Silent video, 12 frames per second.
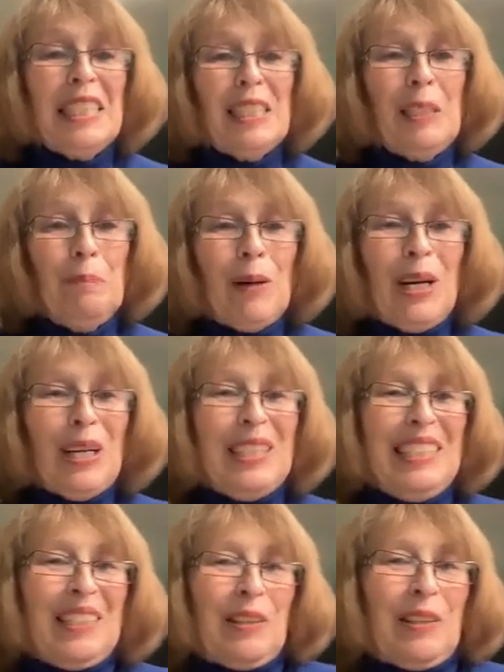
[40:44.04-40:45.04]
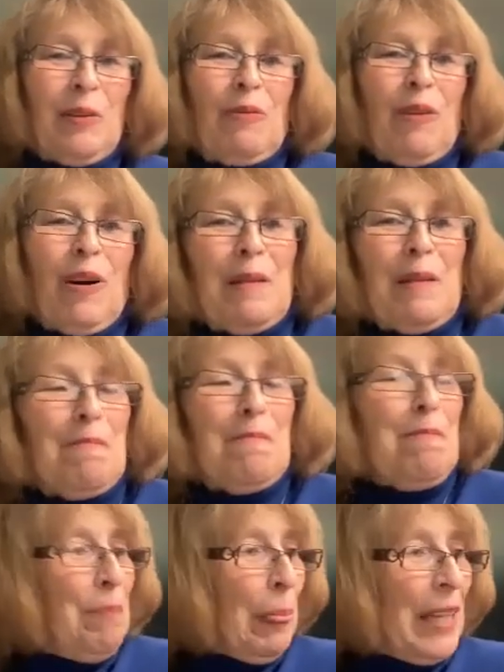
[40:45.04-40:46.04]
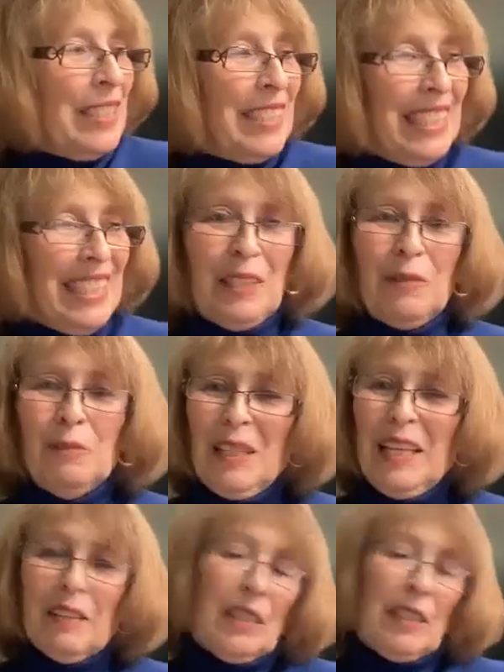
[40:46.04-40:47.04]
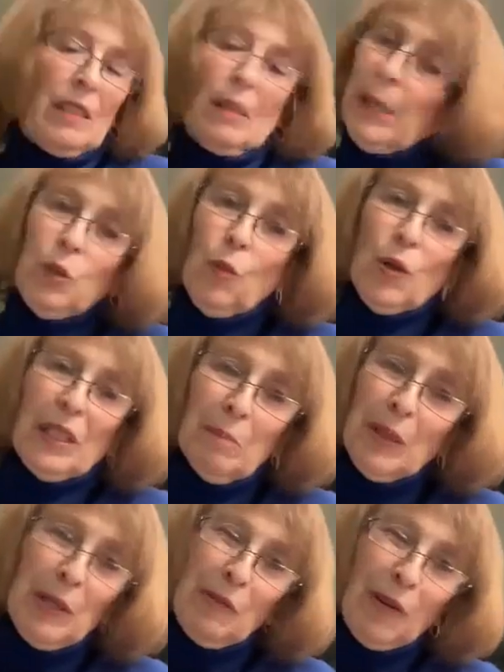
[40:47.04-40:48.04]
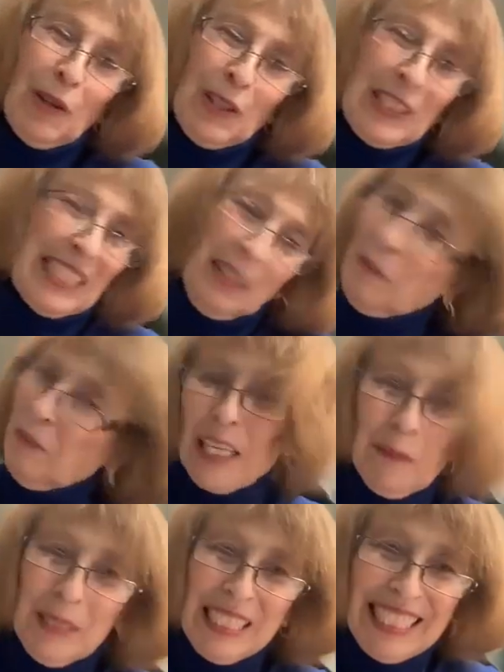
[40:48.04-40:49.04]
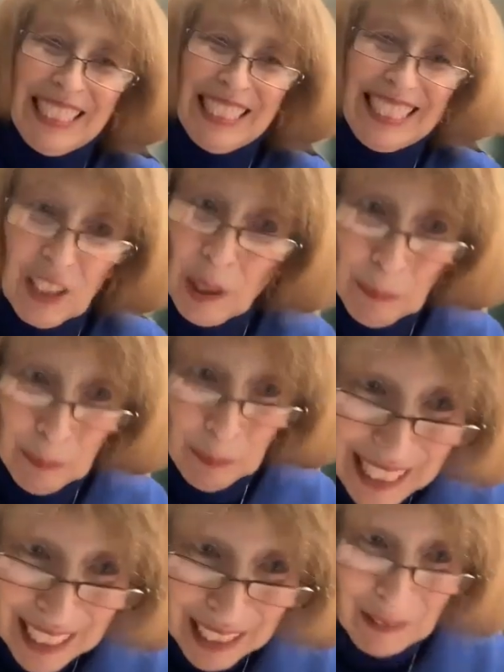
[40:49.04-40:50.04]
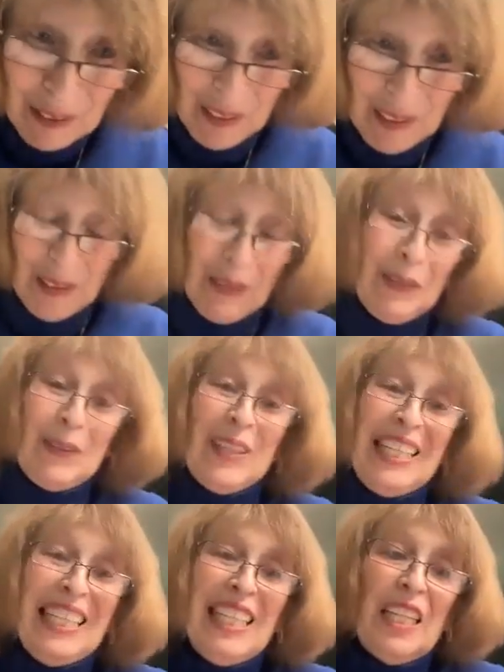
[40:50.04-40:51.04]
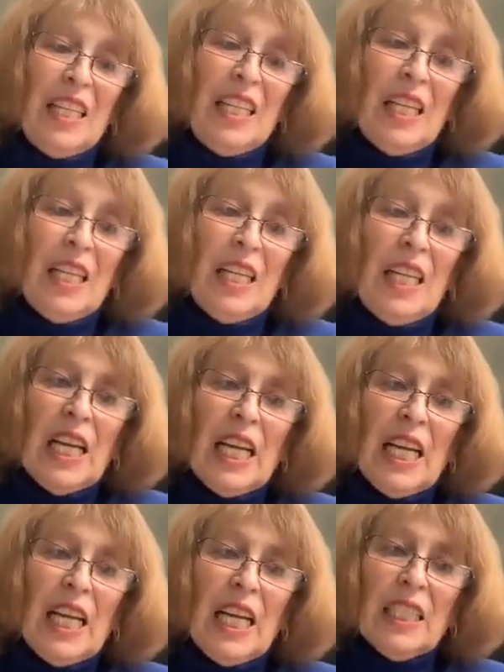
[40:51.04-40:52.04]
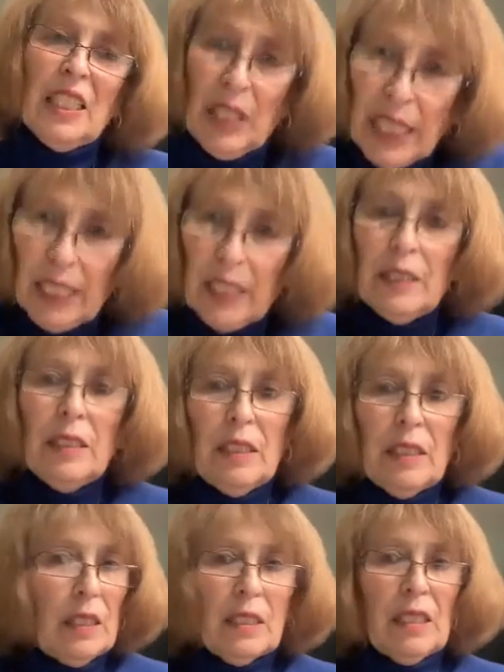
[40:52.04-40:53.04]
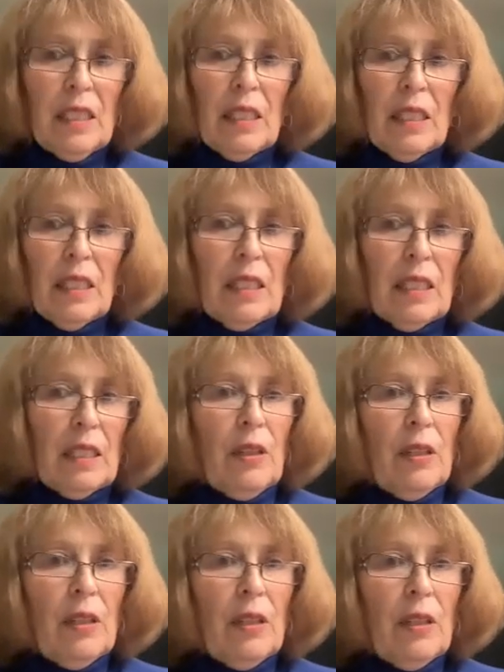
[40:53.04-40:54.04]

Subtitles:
Because these bugs are, the bugs want the minerals and the vitamins and they're competing with you. And so the kids, they'll go